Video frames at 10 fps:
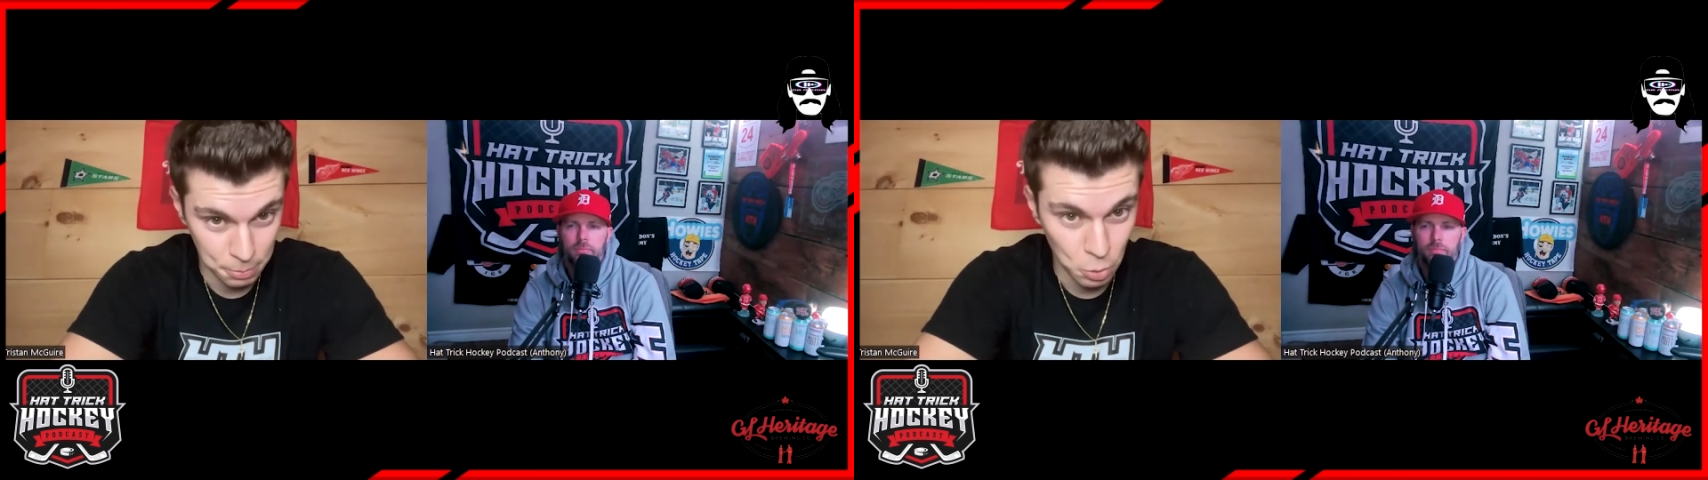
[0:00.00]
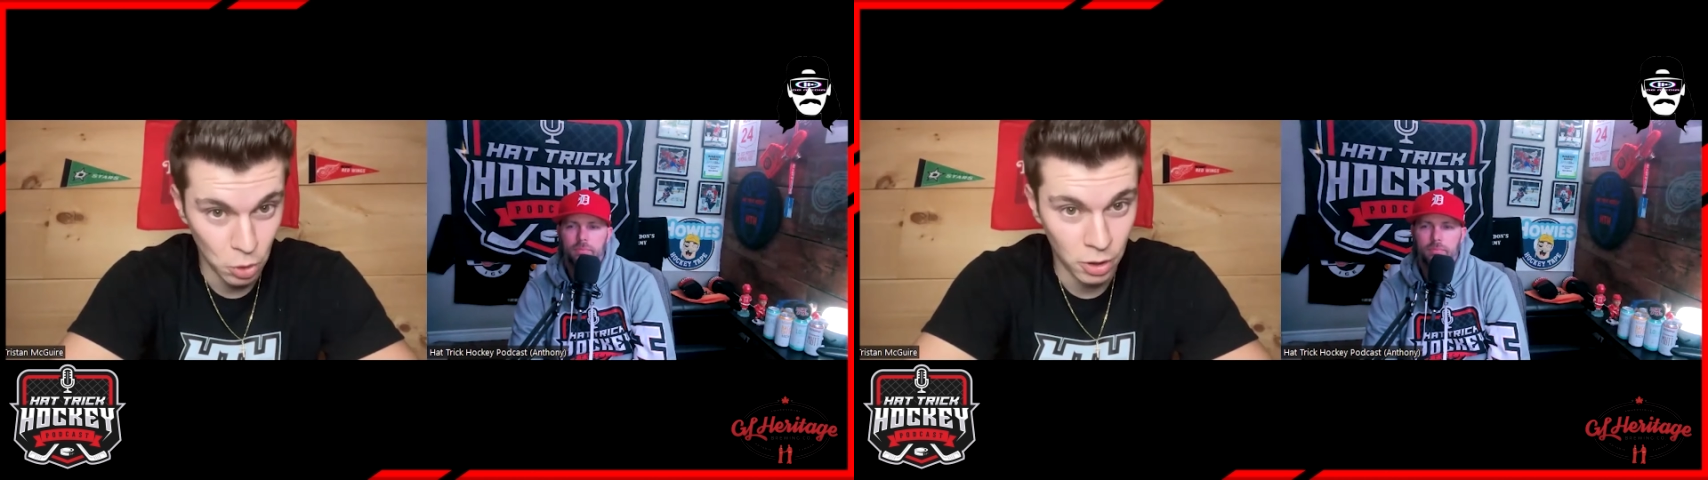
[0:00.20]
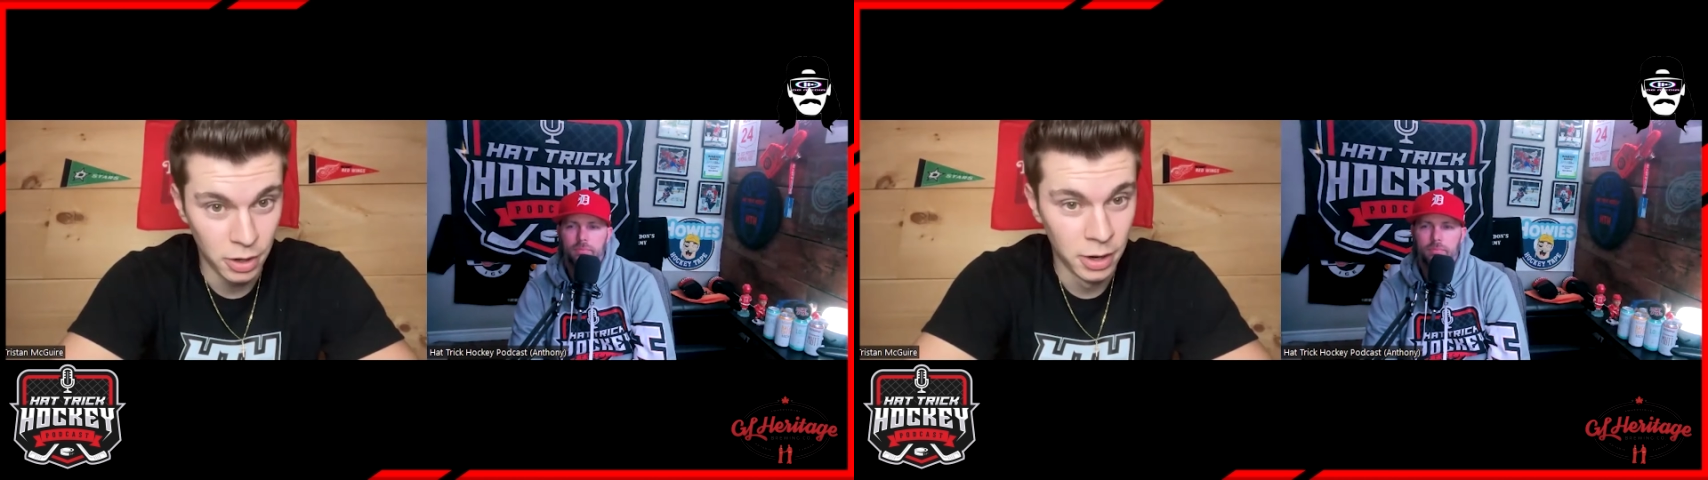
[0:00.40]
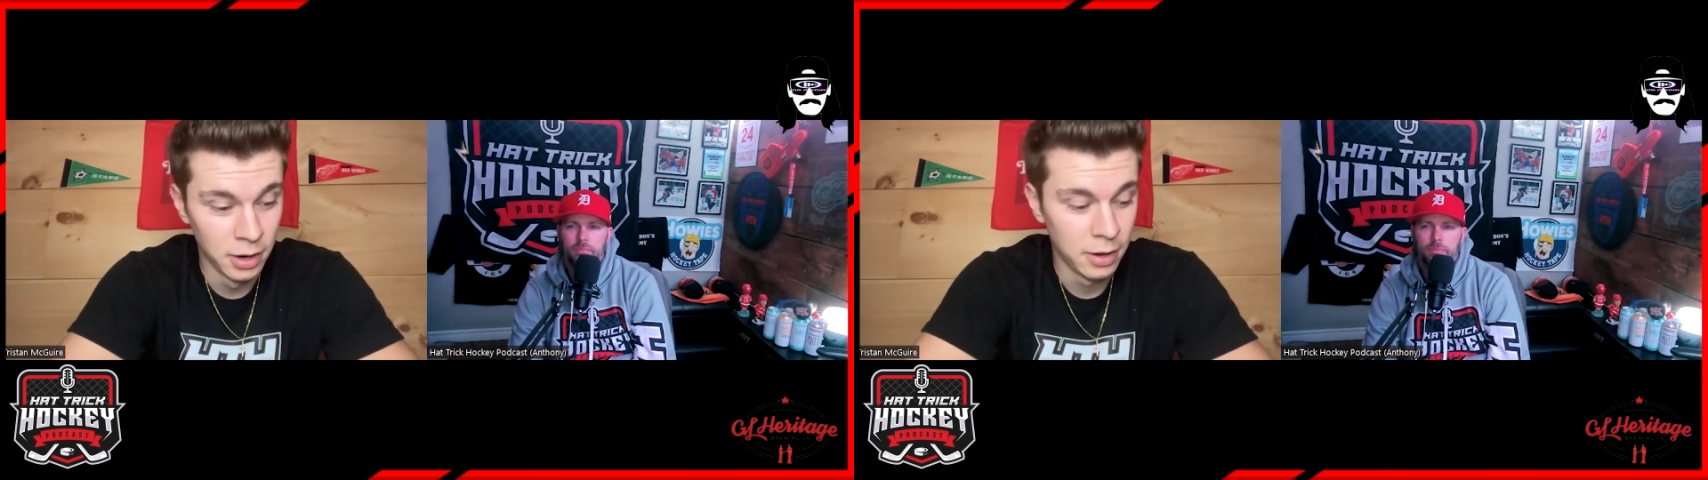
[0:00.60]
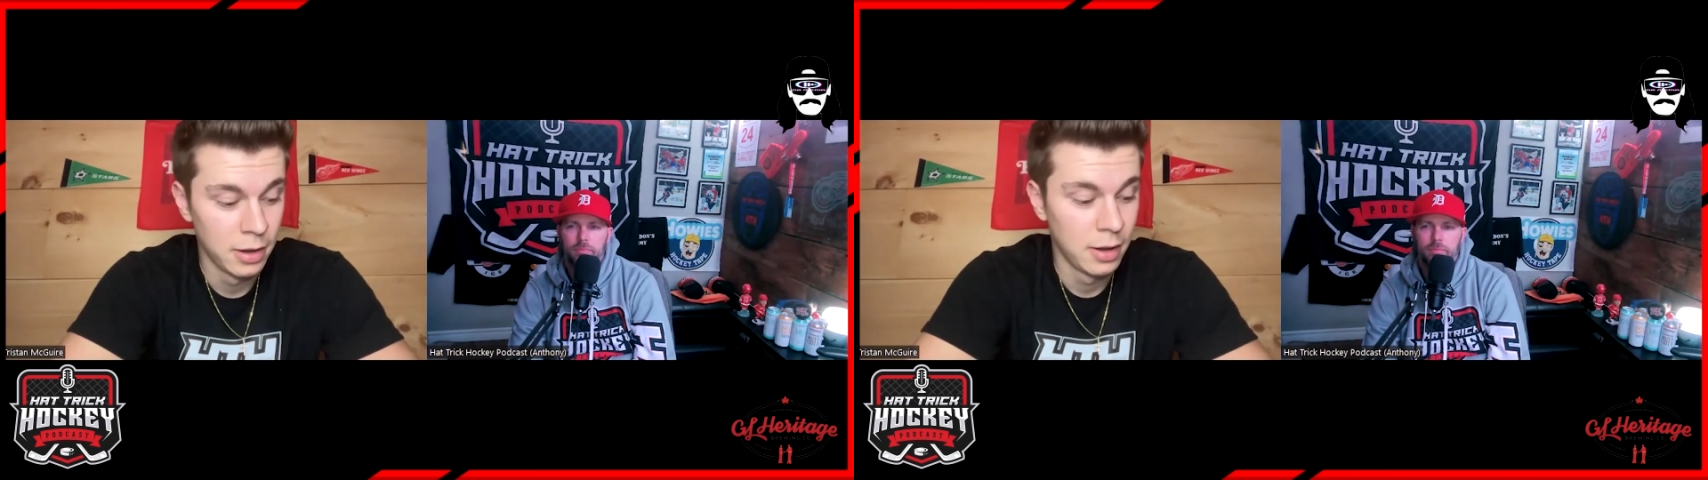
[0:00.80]
more.
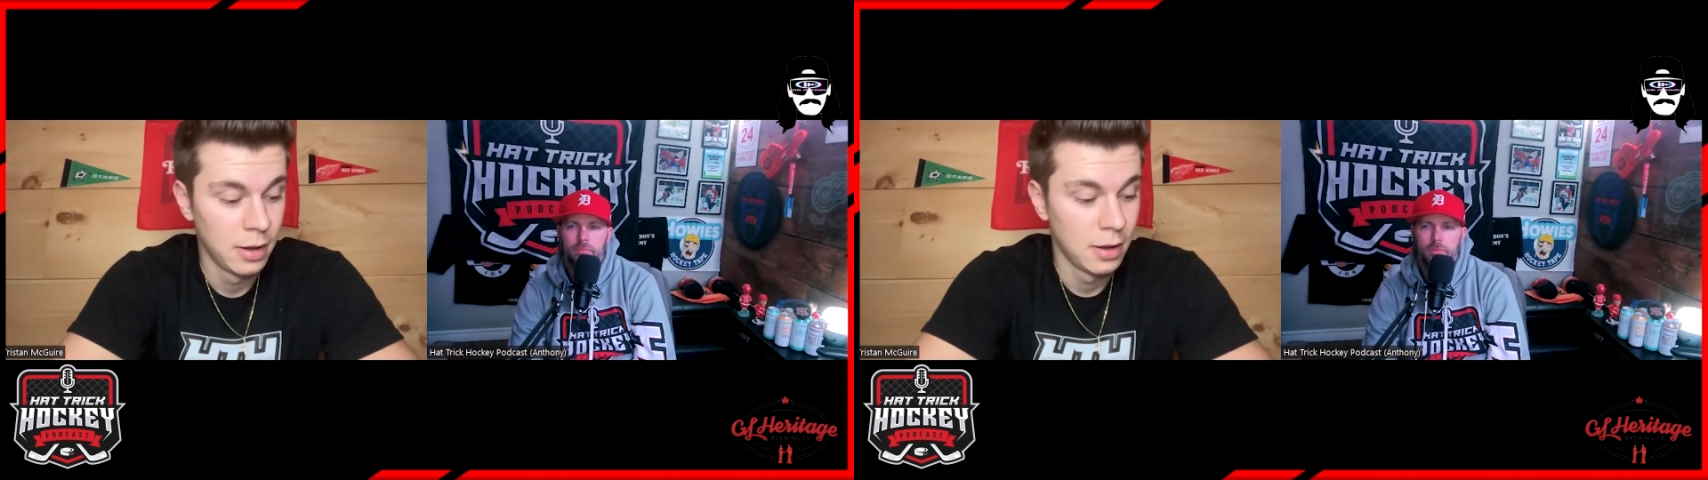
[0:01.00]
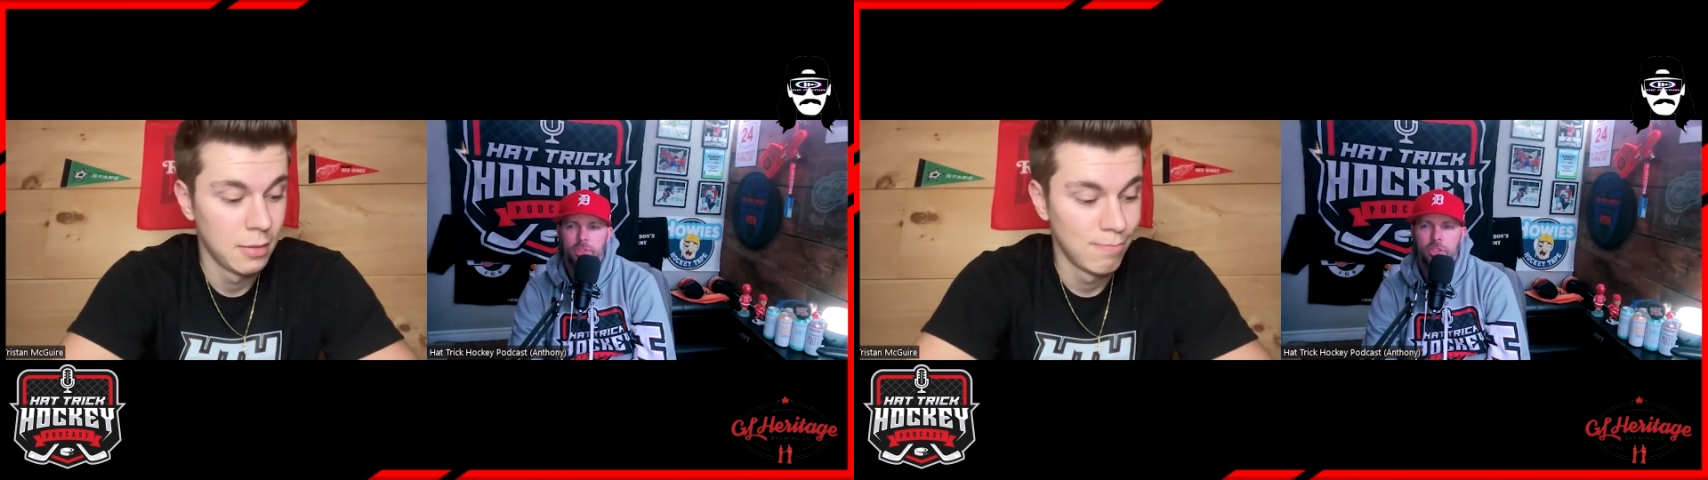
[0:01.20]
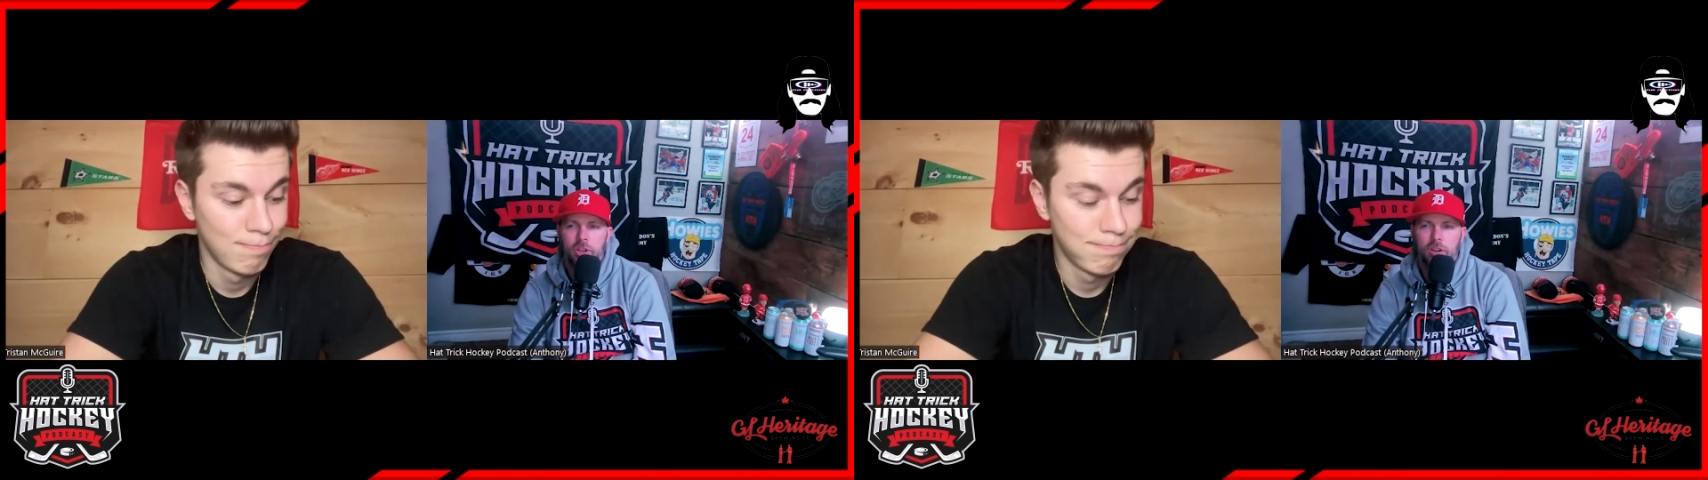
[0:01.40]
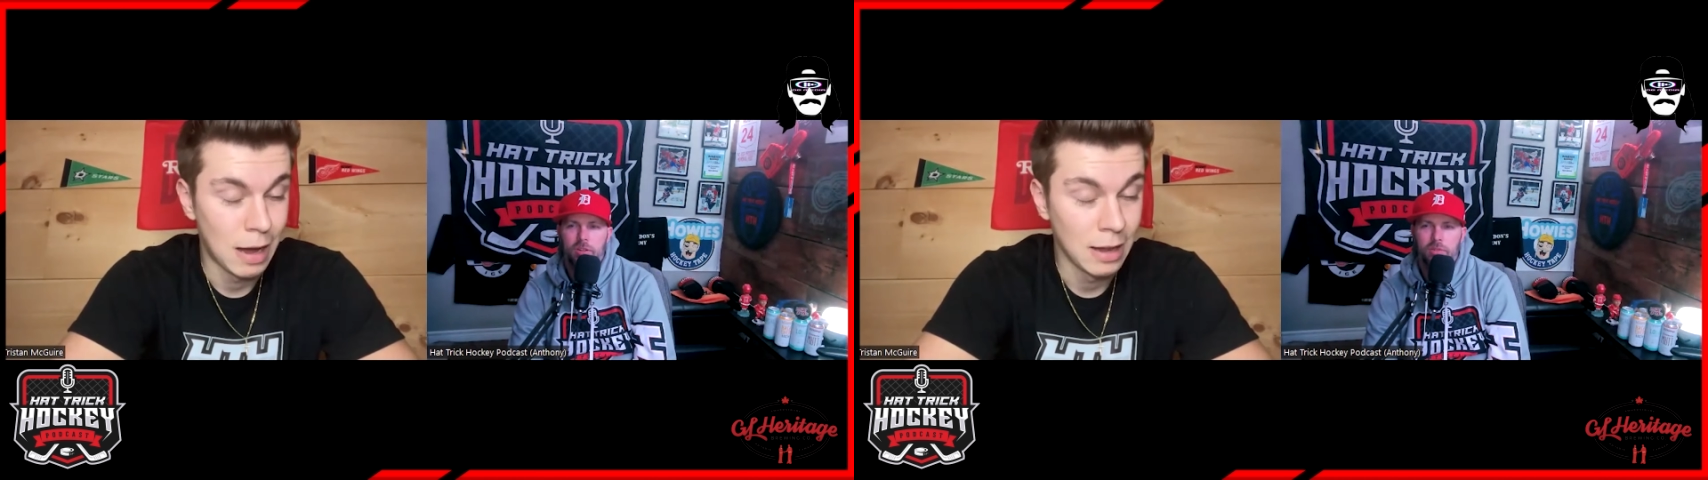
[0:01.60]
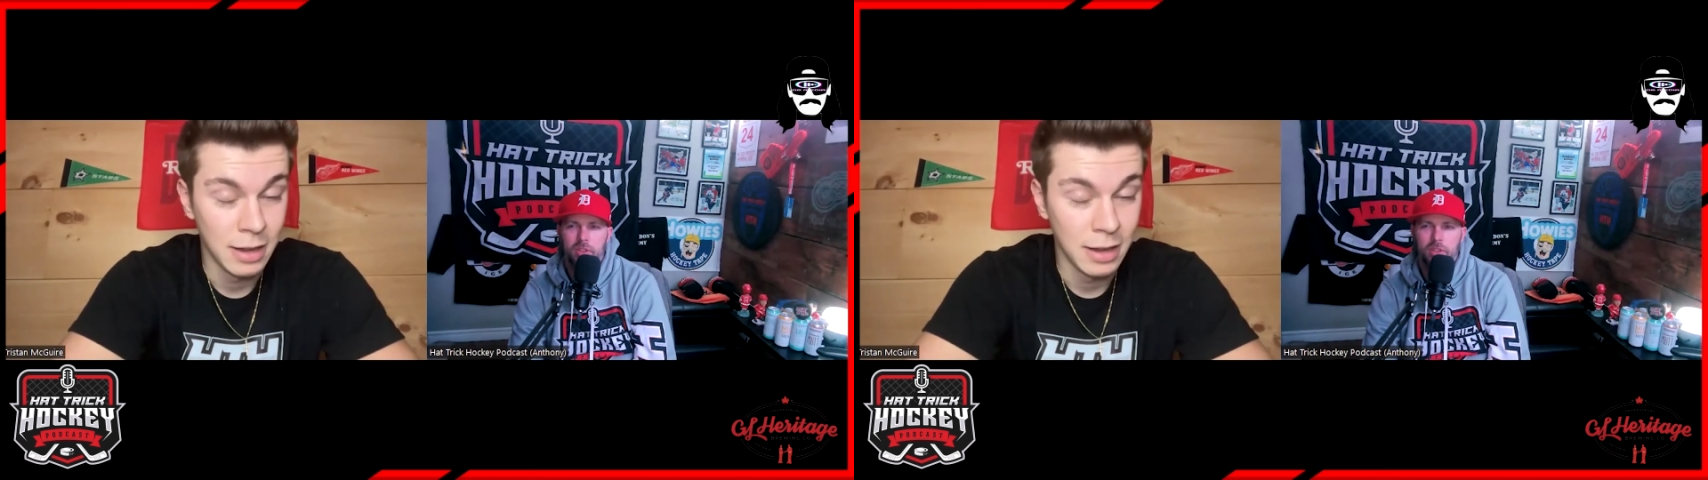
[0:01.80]
Chicago's